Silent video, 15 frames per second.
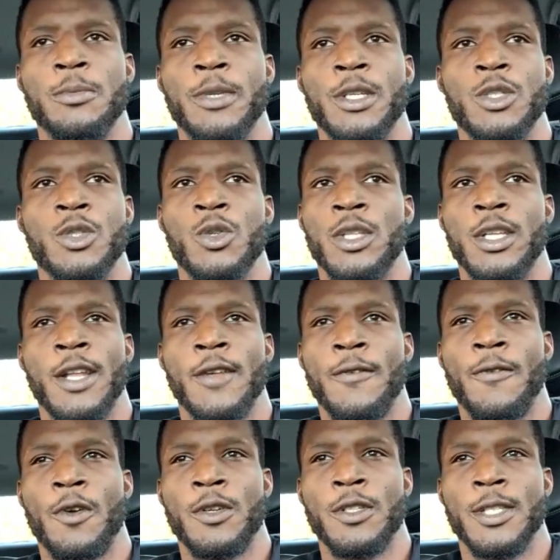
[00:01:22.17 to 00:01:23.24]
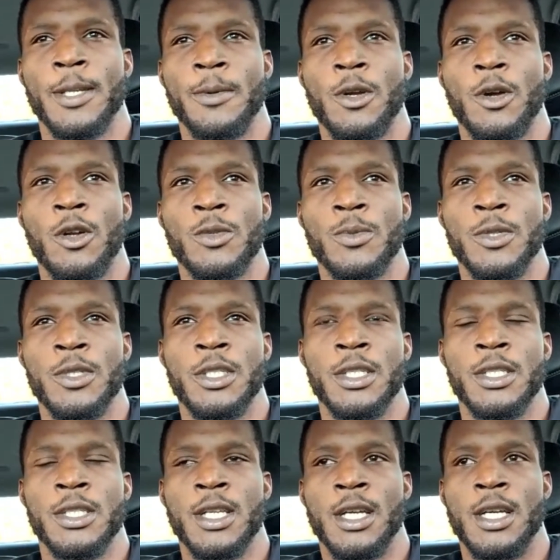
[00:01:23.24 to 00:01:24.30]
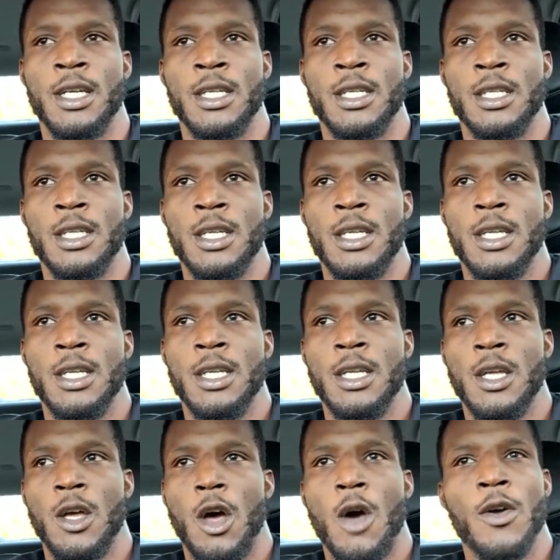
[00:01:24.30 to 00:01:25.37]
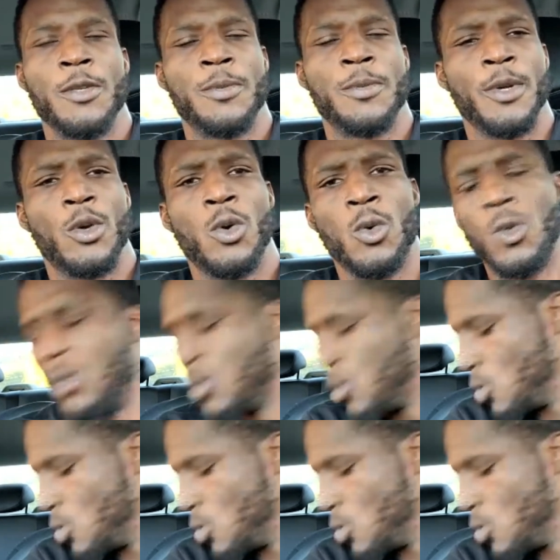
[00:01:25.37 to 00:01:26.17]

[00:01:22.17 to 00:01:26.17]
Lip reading: Me and Julian never fought on the same cards. We just always been cool.